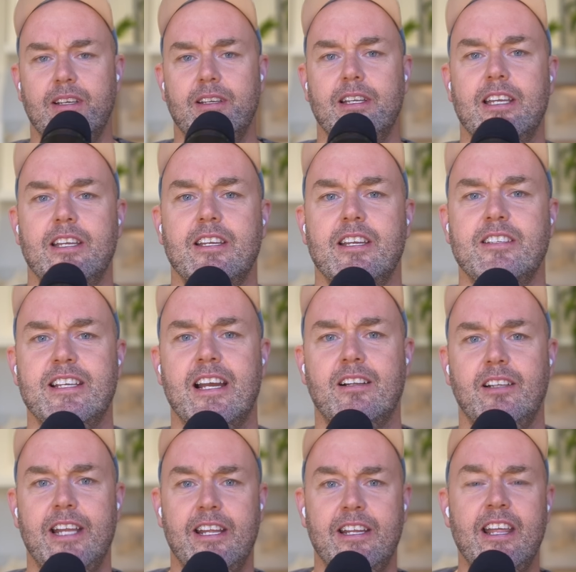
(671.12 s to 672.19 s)

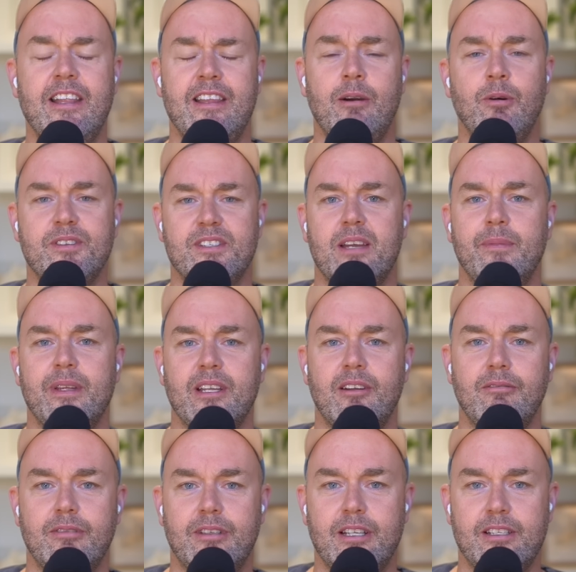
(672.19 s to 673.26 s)
Exactly, and that was something
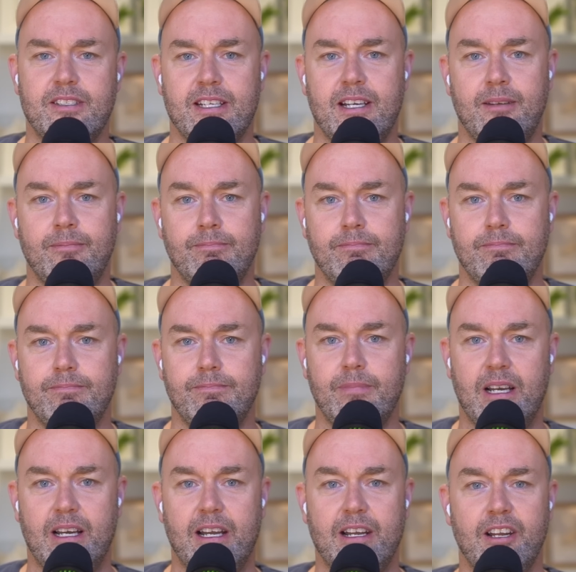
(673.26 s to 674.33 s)
that
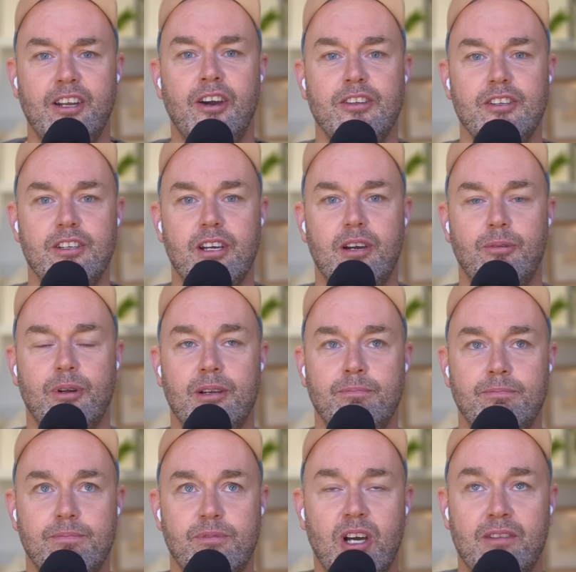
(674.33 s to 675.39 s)
and I know you don't want to
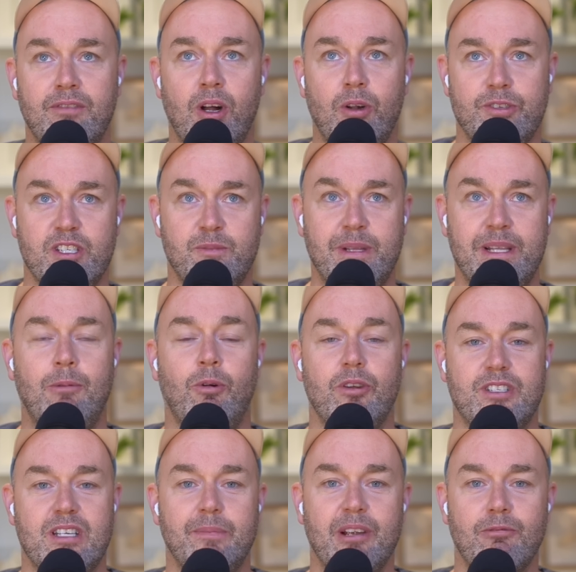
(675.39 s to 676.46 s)
divulge this, but that was
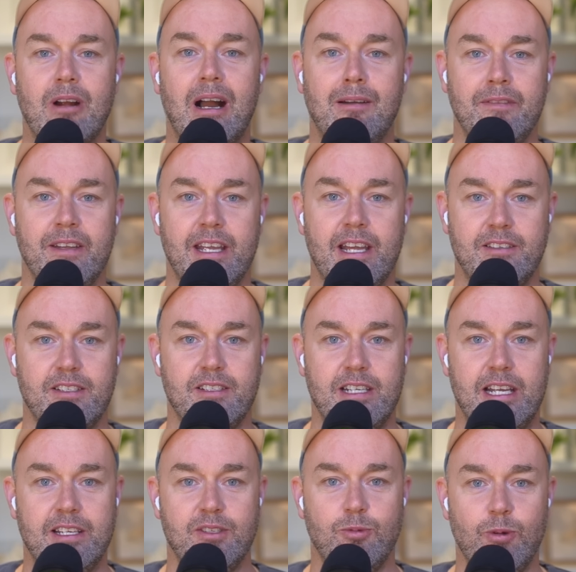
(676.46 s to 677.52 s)
something Ravi
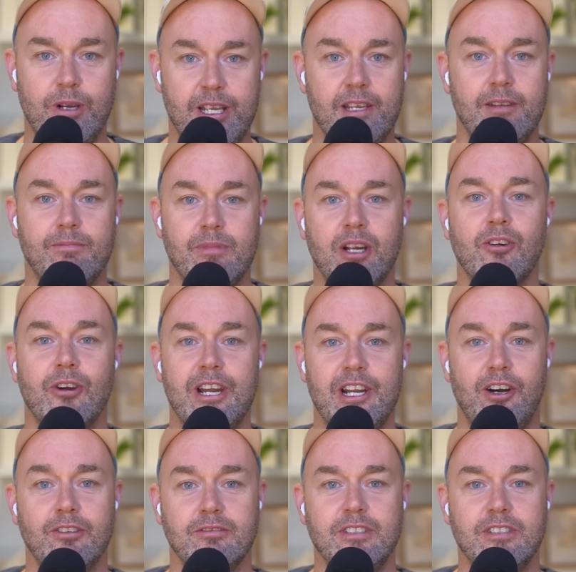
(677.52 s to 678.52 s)
and we agreed on.